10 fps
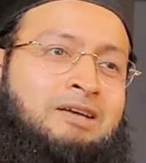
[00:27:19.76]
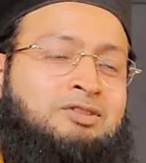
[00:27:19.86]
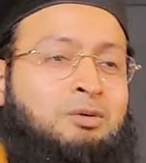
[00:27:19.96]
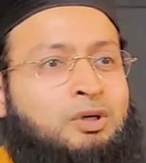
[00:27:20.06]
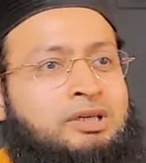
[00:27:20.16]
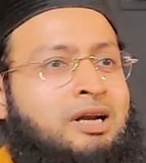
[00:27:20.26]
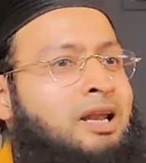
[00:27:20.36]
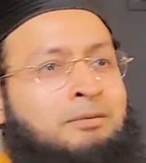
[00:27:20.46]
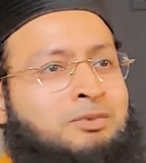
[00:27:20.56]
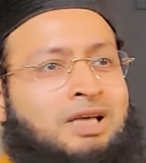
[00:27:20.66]
If someone
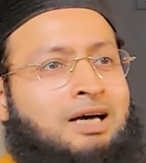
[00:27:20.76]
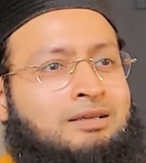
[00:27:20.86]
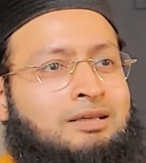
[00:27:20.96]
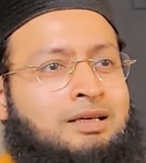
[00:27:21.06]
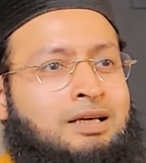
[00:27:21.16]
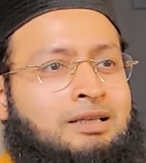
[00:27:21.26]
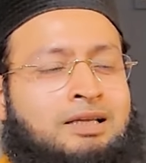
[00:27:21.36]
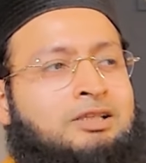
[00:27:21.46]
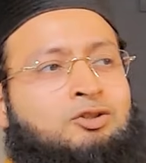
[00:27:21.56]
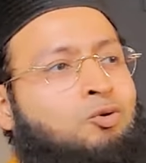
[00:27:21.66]
claims that,
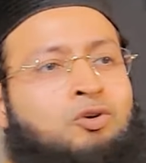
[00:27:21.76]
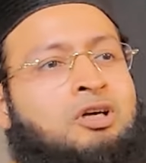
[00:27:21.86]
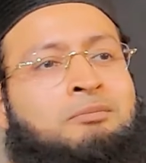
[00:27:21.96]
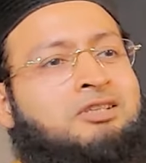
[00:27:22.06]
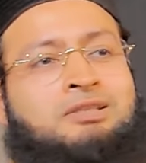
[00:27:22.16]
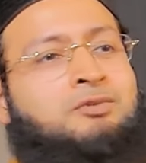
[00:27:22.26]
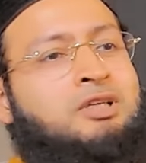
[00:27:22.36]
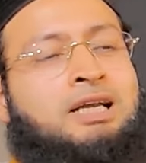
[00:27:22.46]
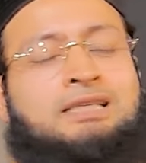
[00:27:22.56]
then he's talking about something